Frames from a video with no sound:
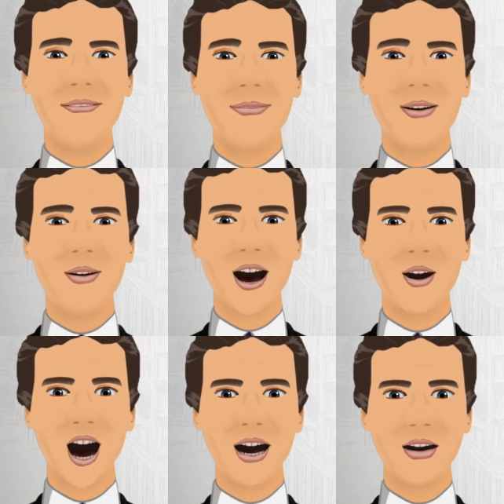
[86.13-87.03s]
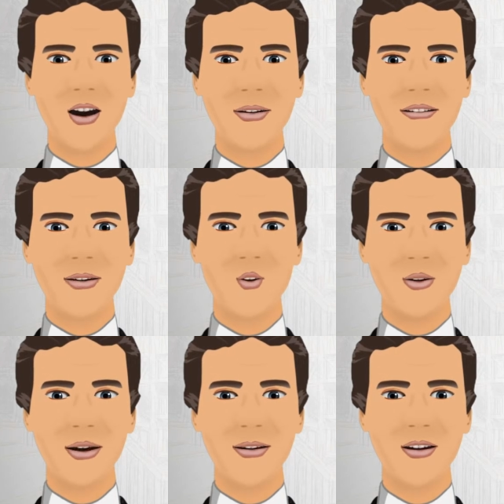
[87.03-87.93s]
These were also the
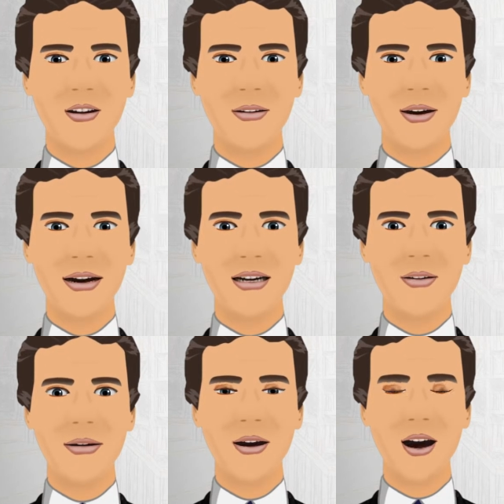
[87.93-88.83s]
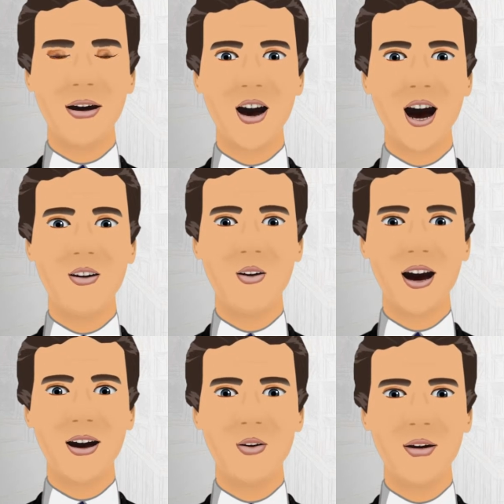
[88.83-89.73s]
first Olympic Games to have color
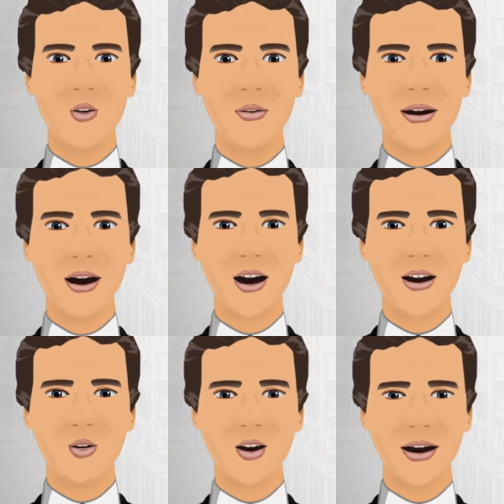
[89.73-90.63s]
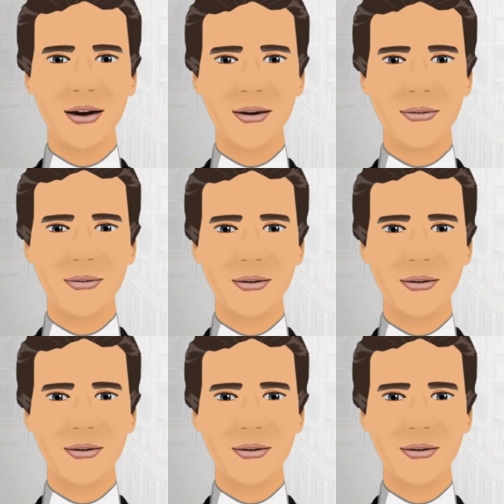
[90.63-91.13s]
telecasts, partially.